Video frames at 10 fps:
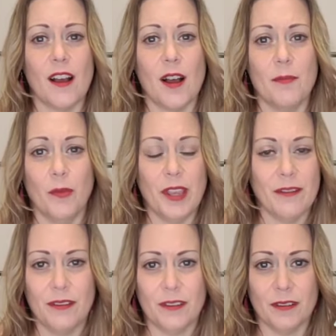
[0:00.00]
Um, we
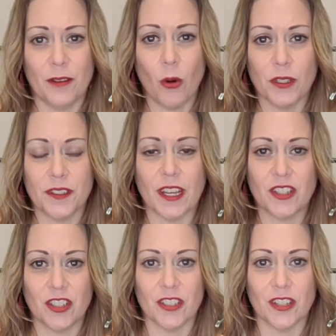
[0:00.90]
have a whole
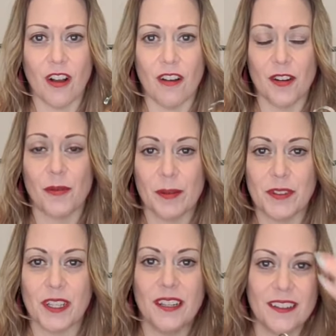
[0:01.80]
section on our
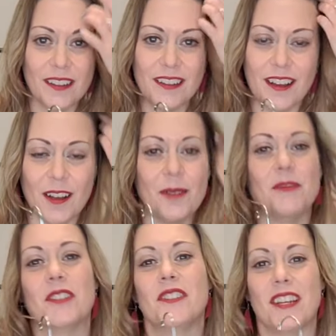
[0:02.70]
website um,
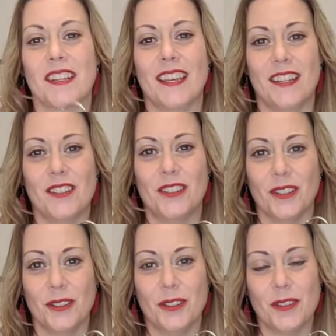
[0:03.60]
just dedicated to
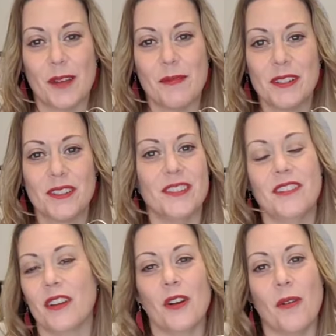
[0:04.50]
Lululemon. So you
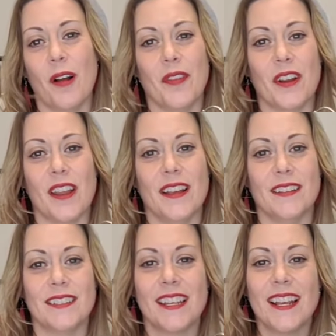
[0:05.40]
can go on there
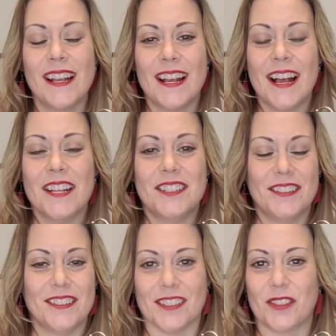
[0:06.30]
and
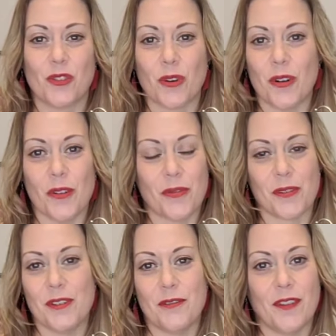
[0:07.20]
just scroll
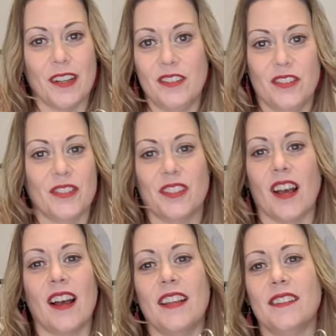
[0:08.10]
through, find your
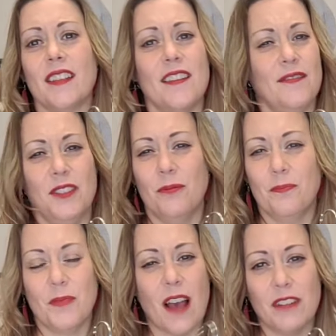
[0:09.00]
size. You've
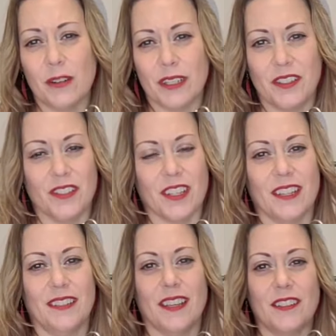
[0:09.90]
have any questions, like
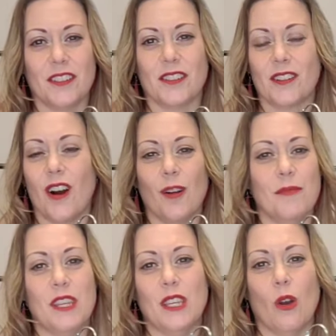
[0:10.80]
I said, just call
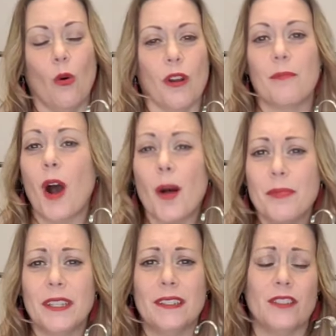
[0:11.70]
me or pop
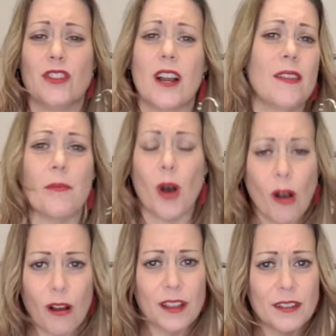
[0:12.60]
in and try them
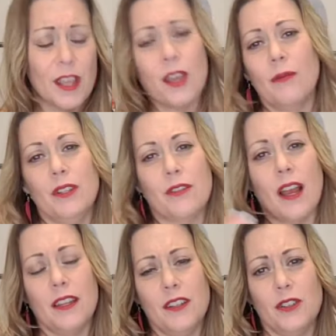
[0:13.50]
on. We
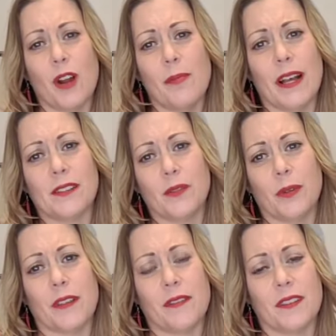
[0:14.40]
try to do our best
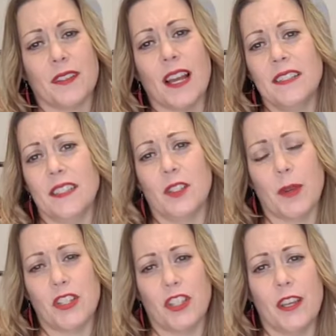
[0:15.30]
with the sizing,
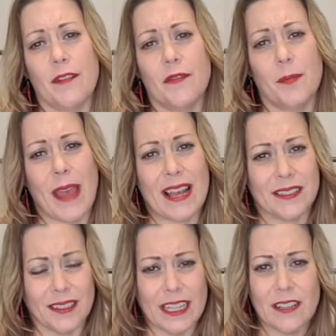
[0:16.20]
especially of the
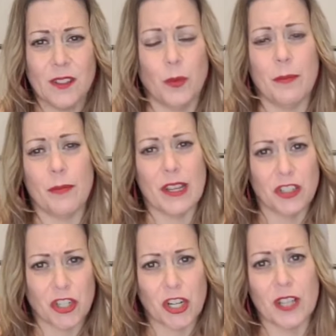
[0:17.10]
pant lengths. We
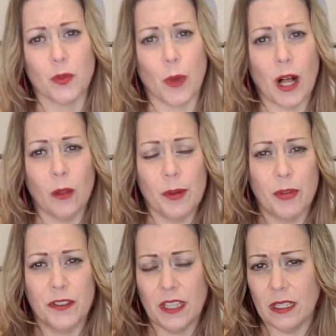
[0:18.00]
measure as well. We
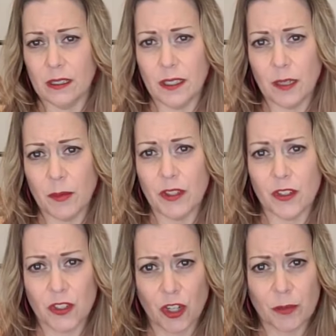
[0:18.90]
put the inseam in the
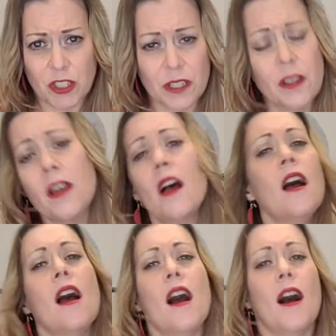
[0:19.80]
description.
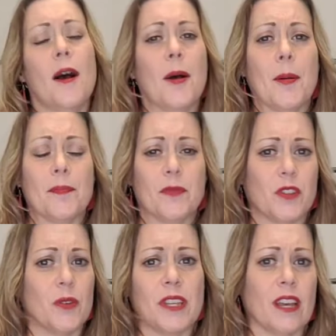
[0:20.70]
Um,
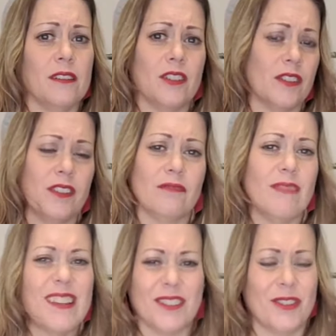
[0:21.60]
so again, just
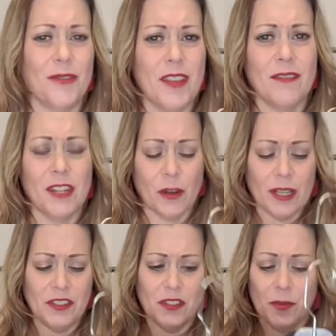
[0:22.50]
let us know if you have any
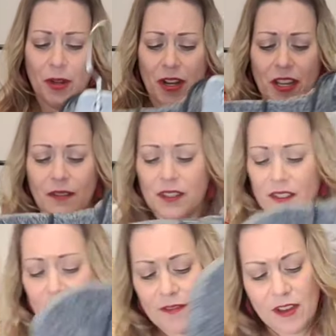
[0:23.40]
questions about any of the
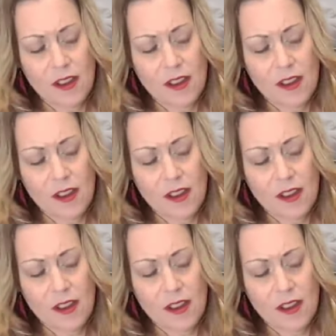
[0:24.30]
stuff.